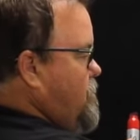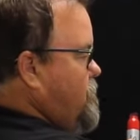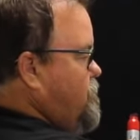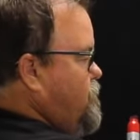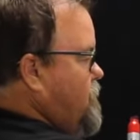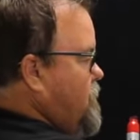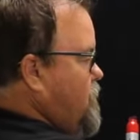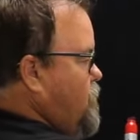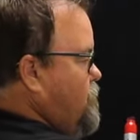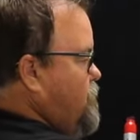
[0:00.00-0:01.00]

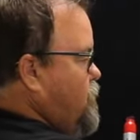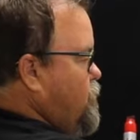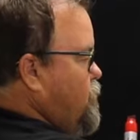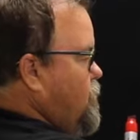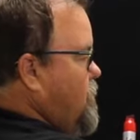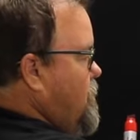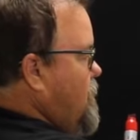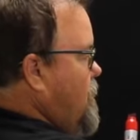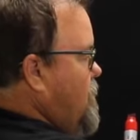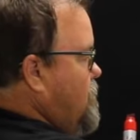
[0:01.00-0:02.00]
video view
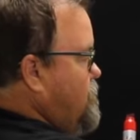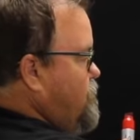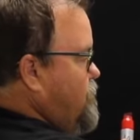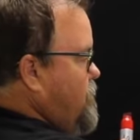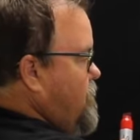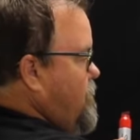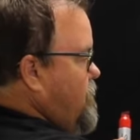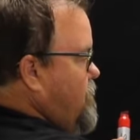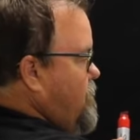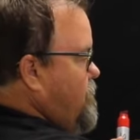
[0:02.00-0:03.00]
of
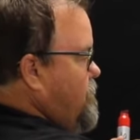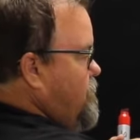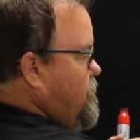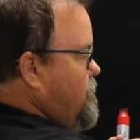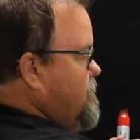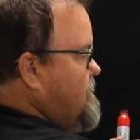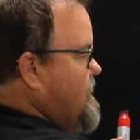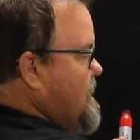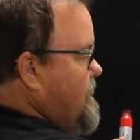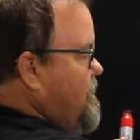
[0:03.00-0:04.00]

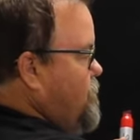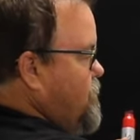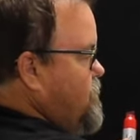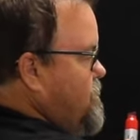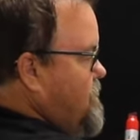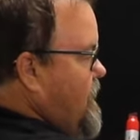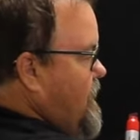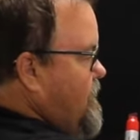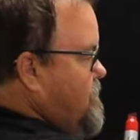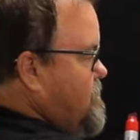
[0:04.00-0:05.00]
D, which is
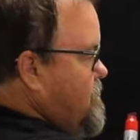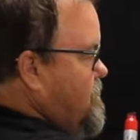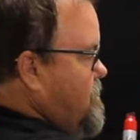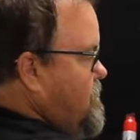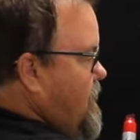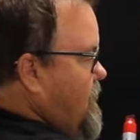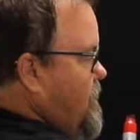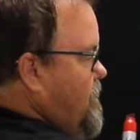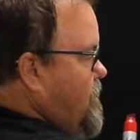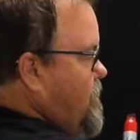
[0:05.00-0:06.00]
days,
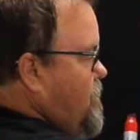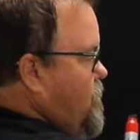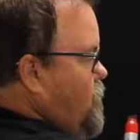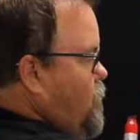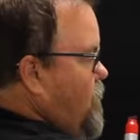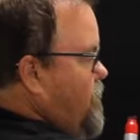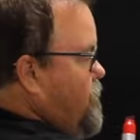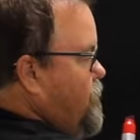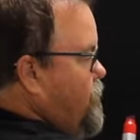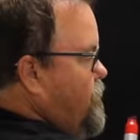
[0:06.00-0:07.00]
day 1
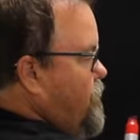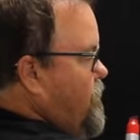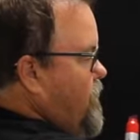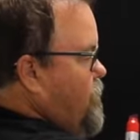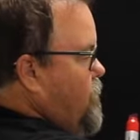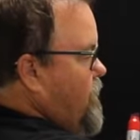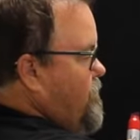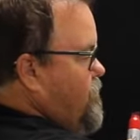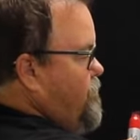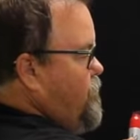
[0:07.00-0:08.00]
through 30 or
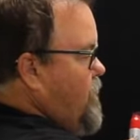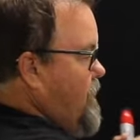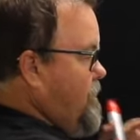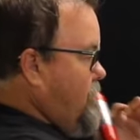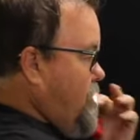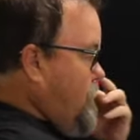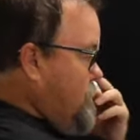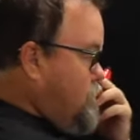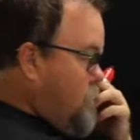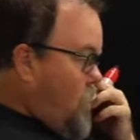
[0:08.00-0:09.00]
whatever, right?
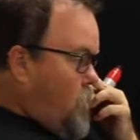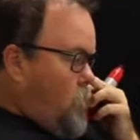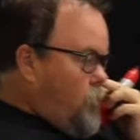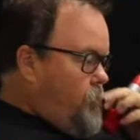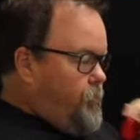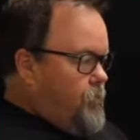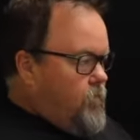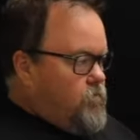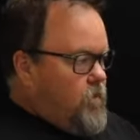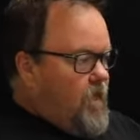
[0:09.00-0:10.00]
So
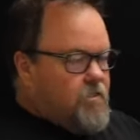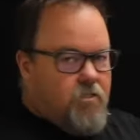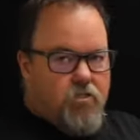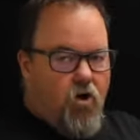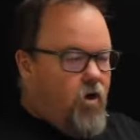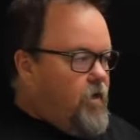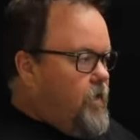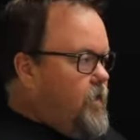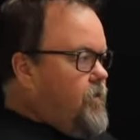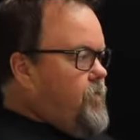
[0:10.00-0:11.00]
that's the
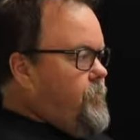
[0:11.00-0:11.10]
targeting.